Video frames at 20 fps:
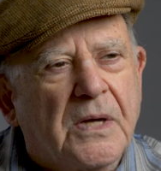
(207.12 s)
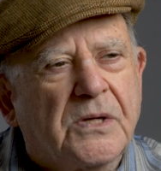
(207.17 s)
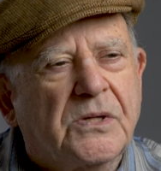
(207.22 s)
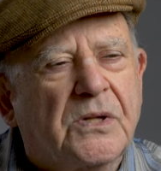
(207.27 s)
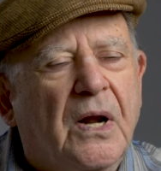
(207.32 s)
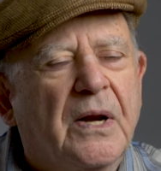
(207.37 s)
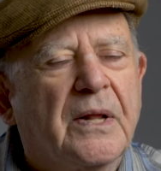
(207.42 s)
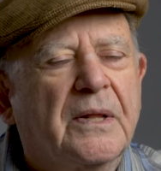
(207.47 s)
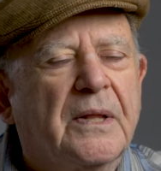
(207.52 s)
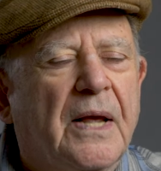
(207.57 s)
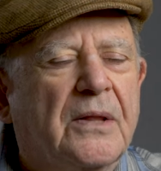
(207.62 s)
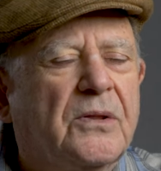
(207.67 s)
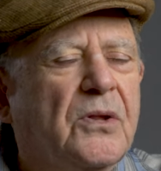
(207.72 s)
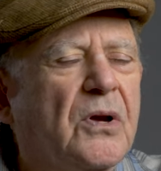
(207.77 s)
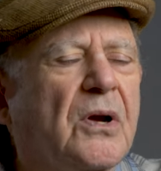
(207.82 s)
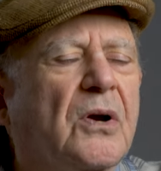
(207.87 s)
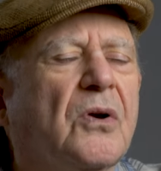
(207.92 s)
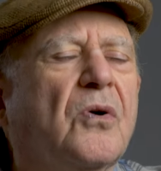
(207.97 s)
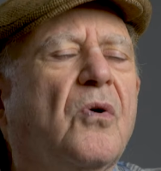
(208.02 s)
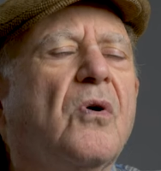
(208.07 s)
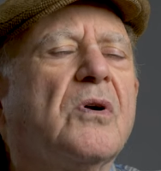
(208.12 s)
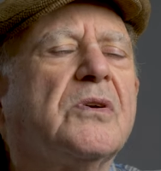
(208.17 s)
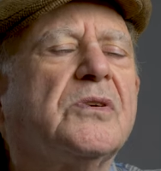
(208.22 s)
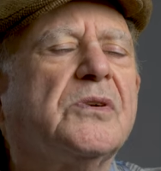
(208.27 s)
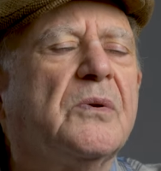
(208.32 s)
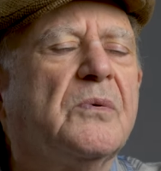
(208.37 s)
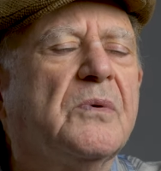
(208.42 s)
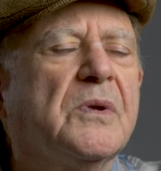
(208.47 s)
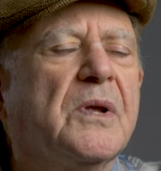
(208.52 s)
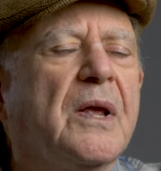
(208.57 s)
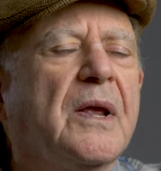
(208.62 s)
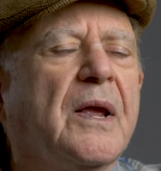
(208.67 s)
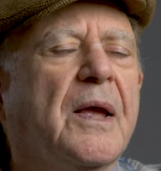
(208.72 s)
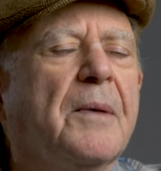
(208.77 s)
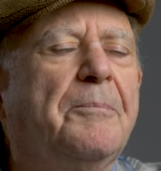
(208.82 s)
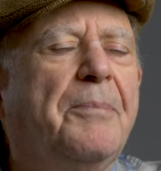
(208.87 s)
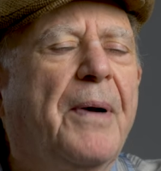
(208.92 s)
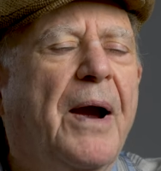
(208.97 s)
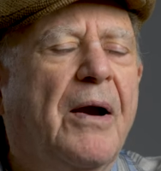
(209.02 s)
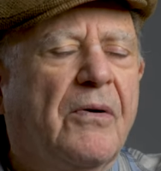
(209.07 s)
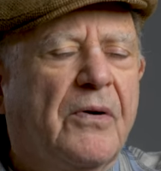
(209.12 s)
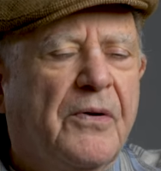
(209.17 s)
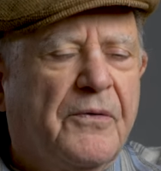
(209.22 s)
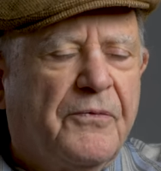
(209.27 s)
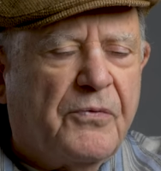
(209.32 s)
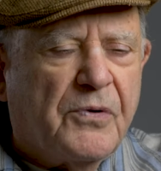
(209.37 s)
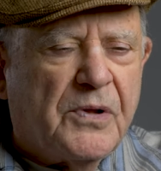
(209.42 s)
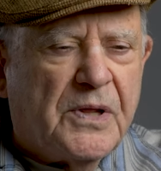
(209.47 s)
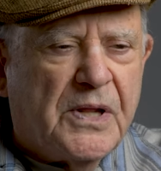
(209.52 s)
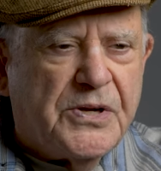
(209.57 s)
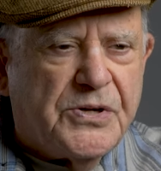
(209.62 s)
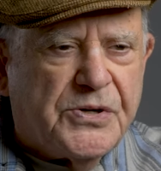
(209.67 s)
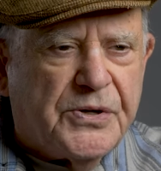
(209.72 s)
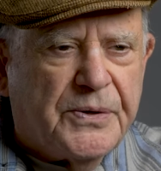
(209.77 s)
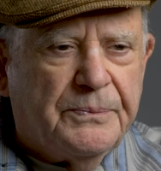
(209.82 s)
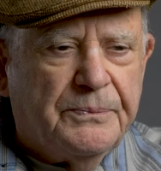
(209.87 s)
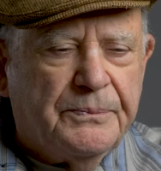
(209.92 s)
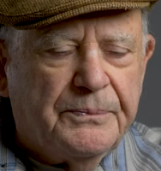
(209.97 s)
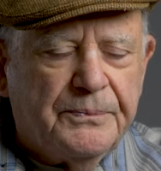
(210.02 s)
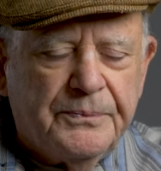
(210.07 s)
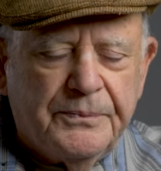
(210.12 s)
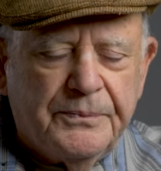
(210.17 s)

I started, I took a course in comparative religion.